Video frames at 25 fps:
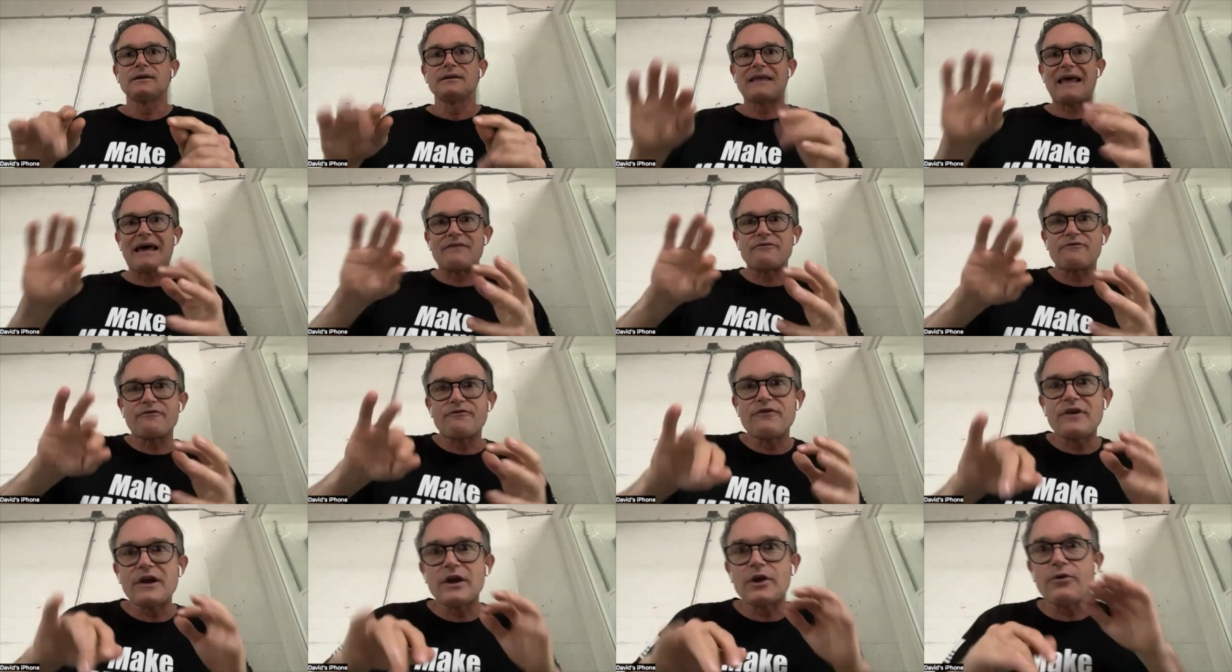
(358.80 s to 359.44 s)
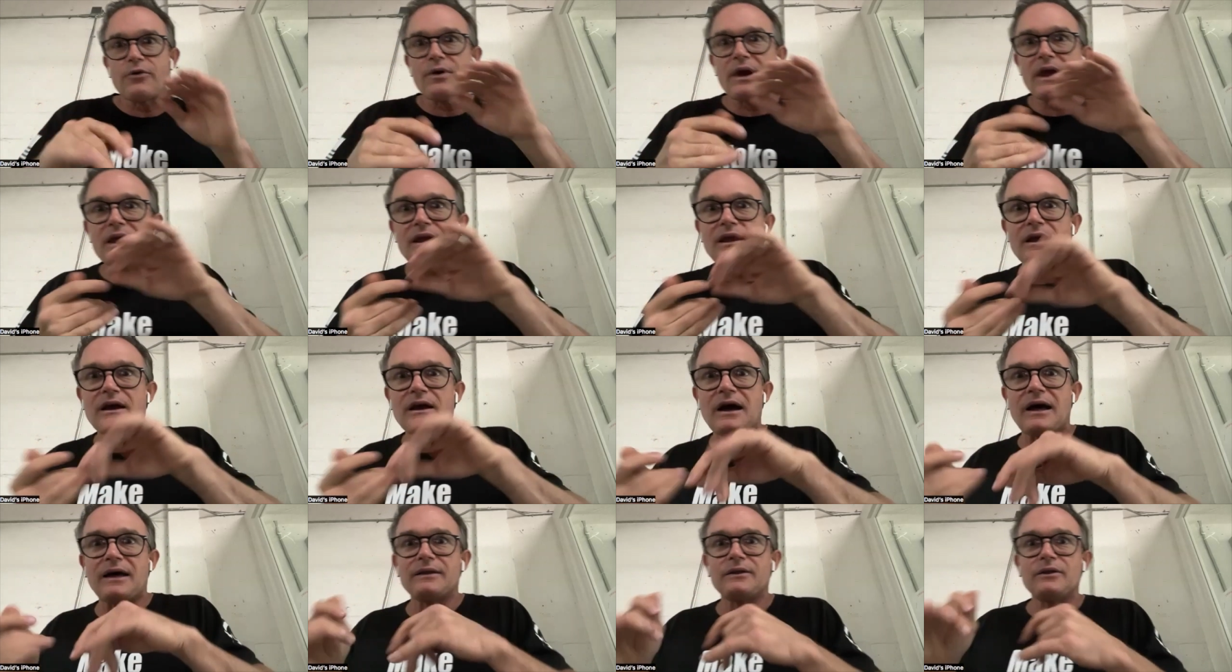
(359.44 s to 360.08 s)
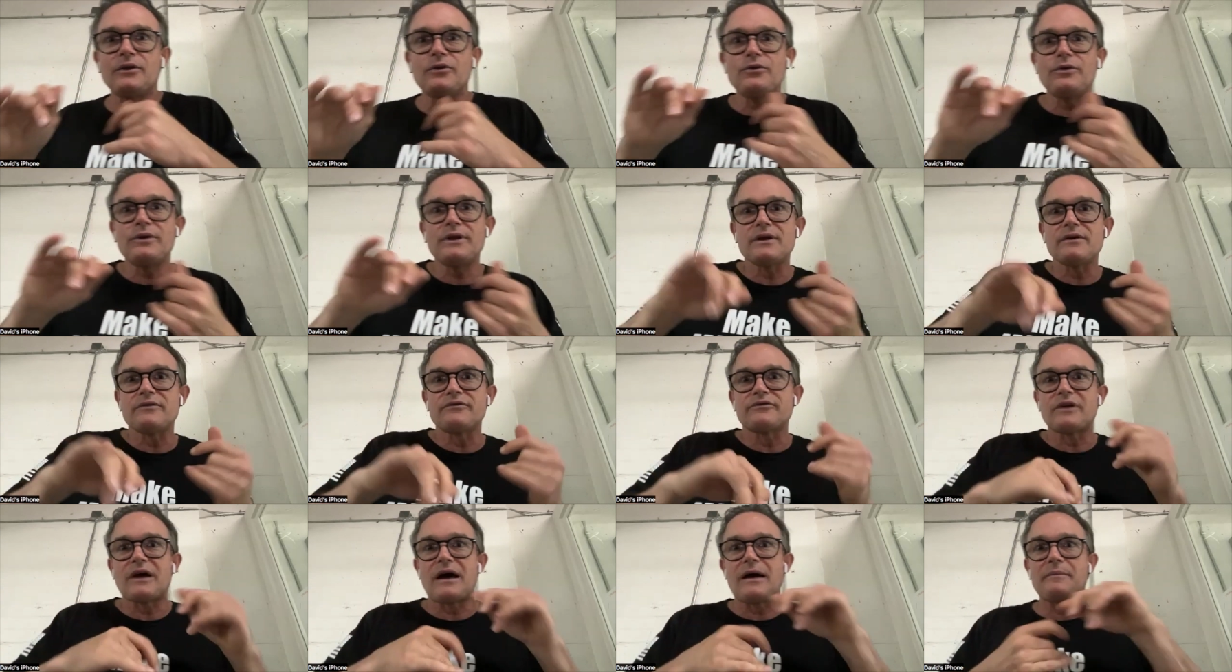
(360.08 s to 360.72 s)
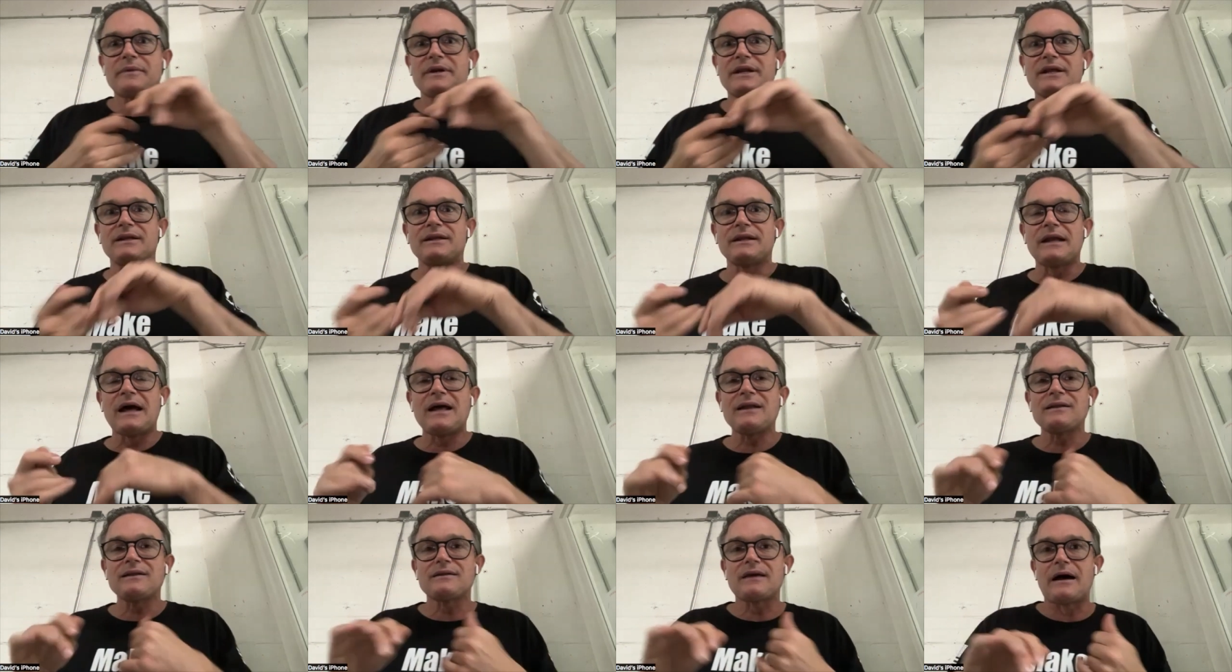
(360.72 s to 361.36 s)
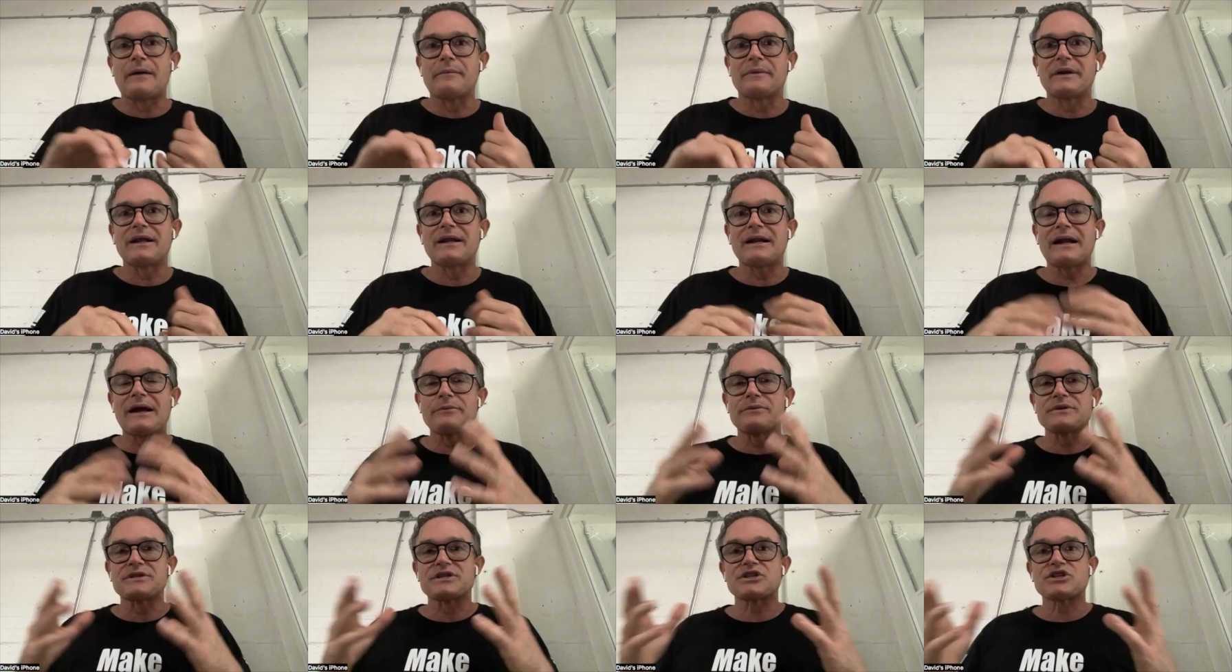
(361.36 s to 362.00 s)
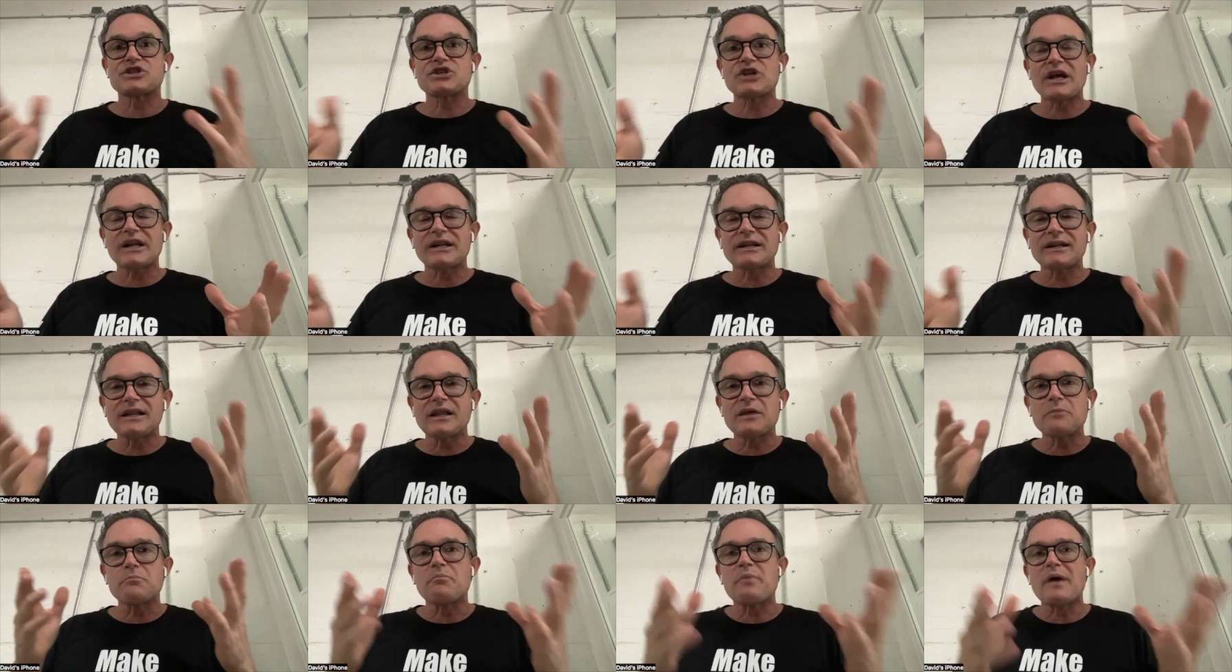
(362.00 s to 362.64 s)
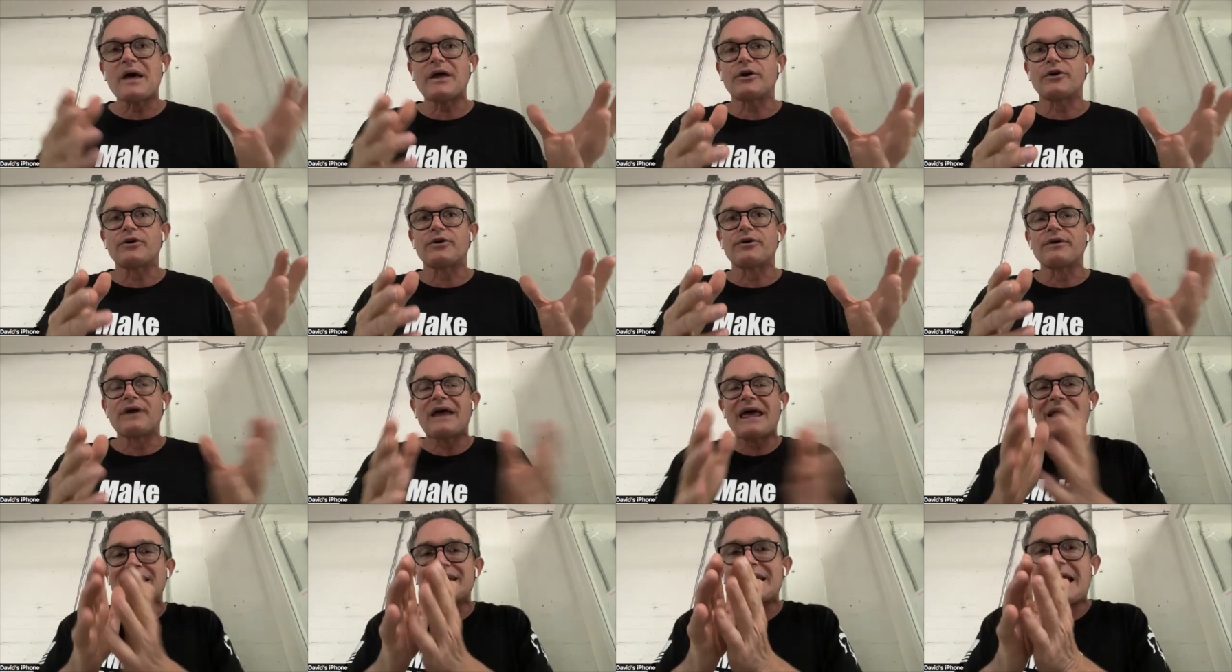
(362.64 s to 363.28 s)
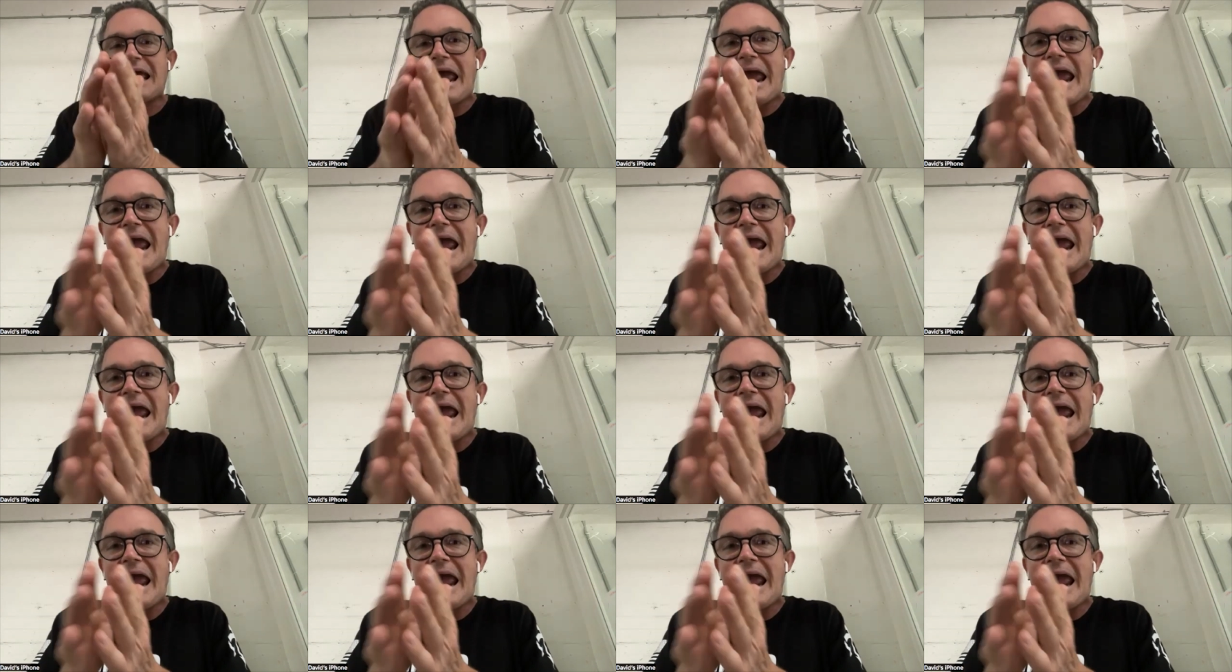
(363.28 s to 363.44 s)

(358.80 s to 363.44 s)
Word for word: that figure eight continuity of dominant non-dominant i was suddenly better at